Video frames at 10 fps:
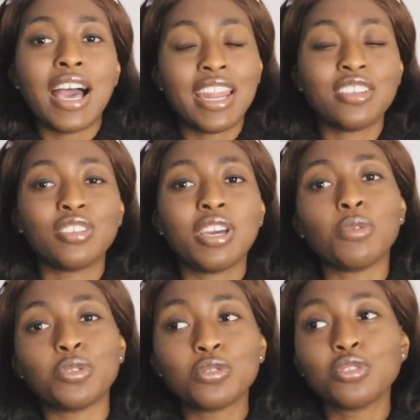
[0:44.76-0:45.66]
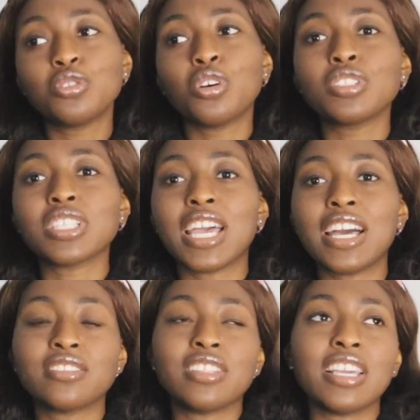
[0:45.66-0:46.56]
and I saw that it was too short. I
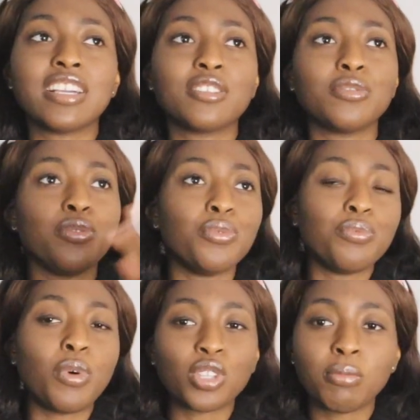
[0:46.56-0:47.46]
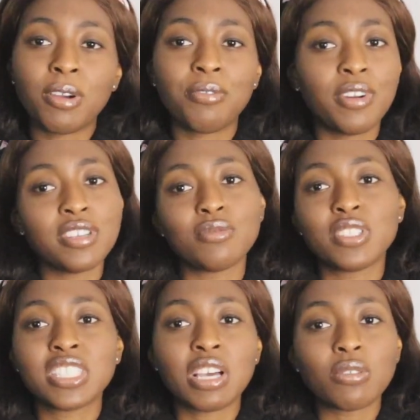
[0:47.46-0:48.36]
had to, like, October 1st,
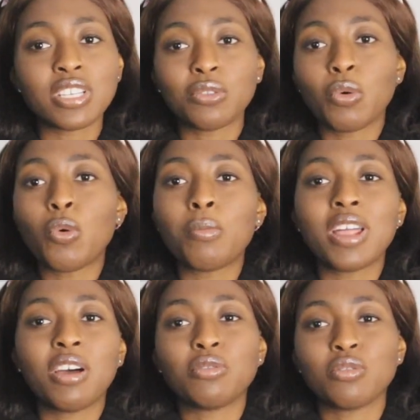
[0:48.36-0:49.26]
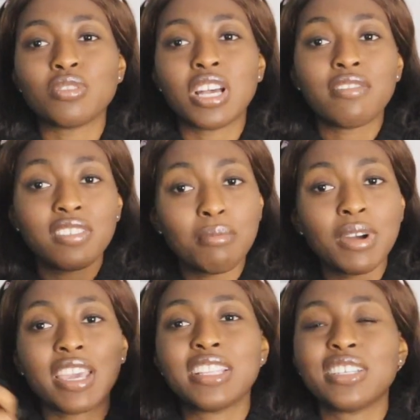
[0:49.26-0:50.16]
since I was at home and I was going to African
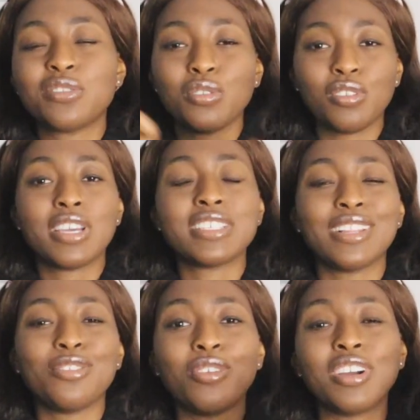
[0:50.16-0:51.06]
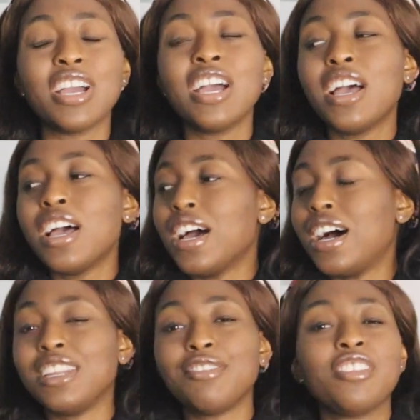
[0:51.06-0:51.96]
market, I took you guys along
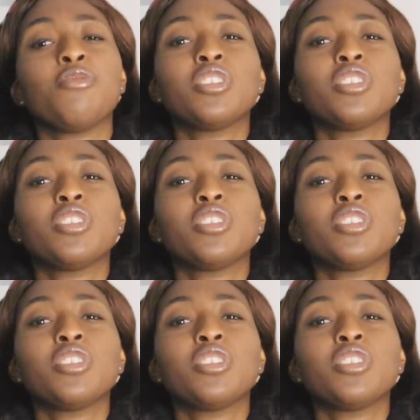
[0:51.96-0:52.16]
and everything.